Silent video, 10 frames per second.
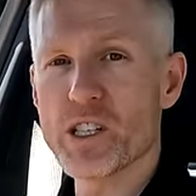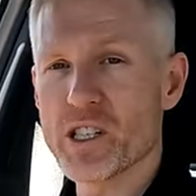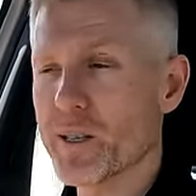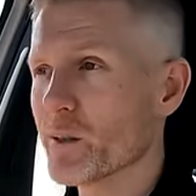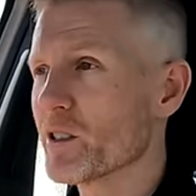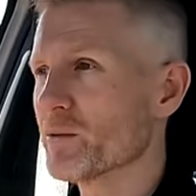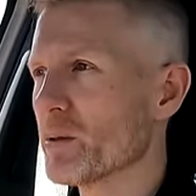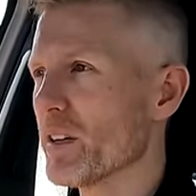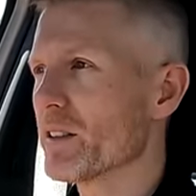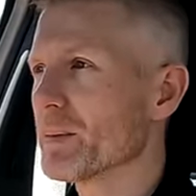regenerative
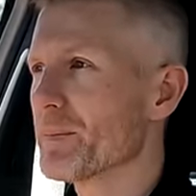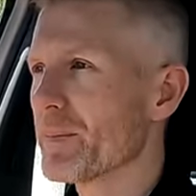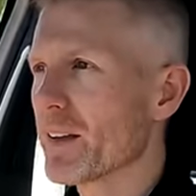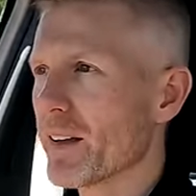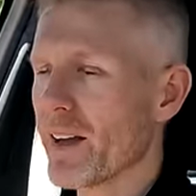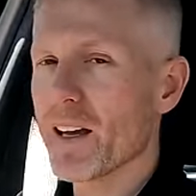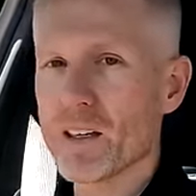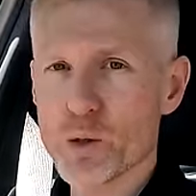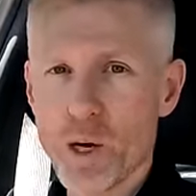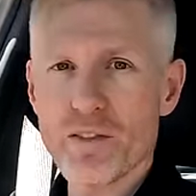braking
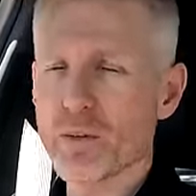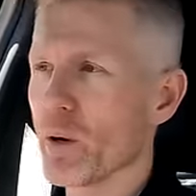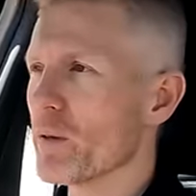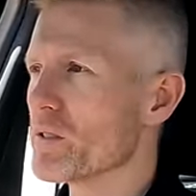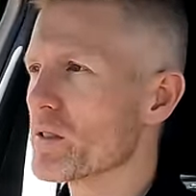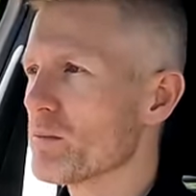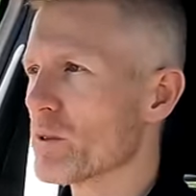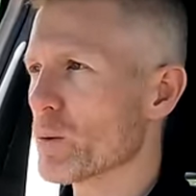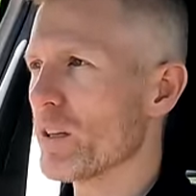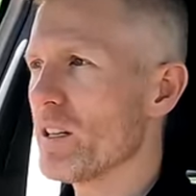and driving modes
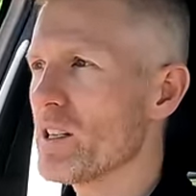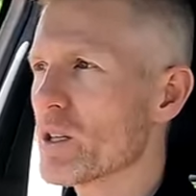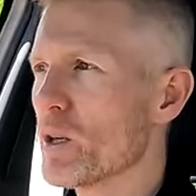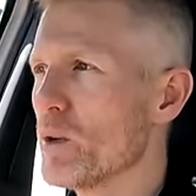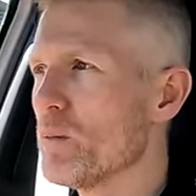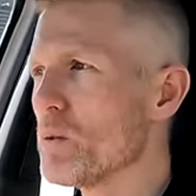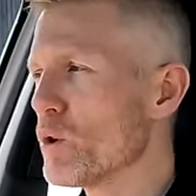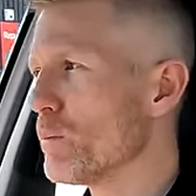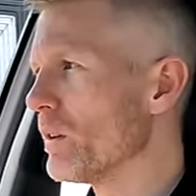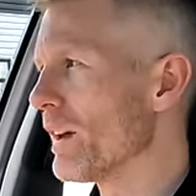between eco,
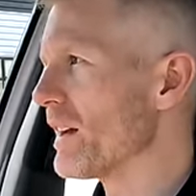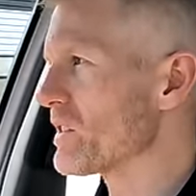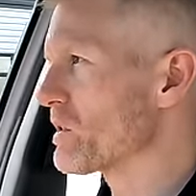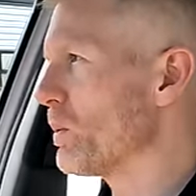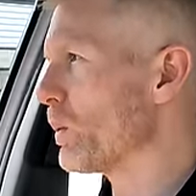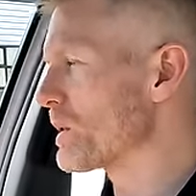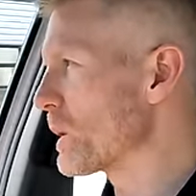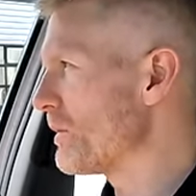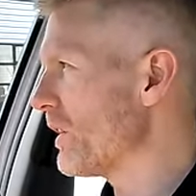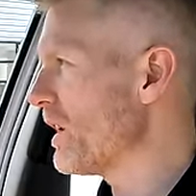normal and sport.
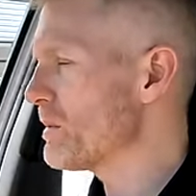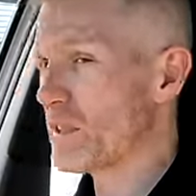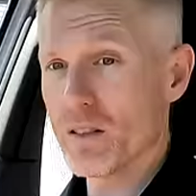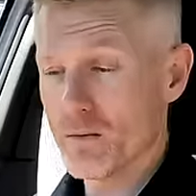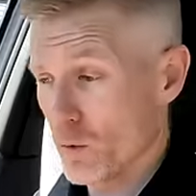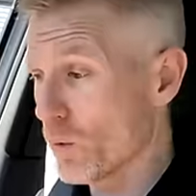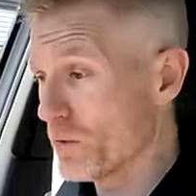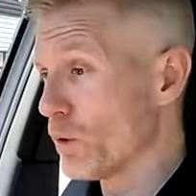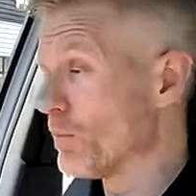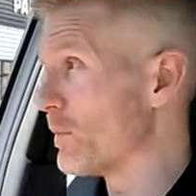So if I'm in
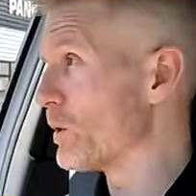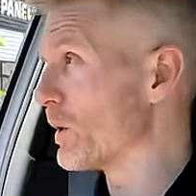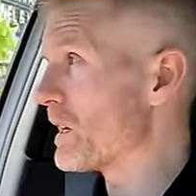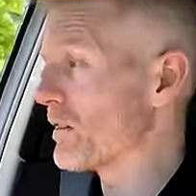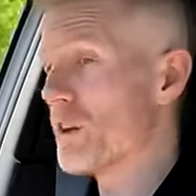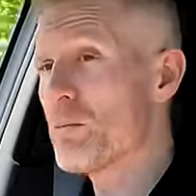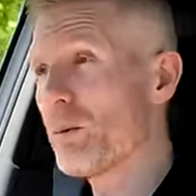normal mode right now, if I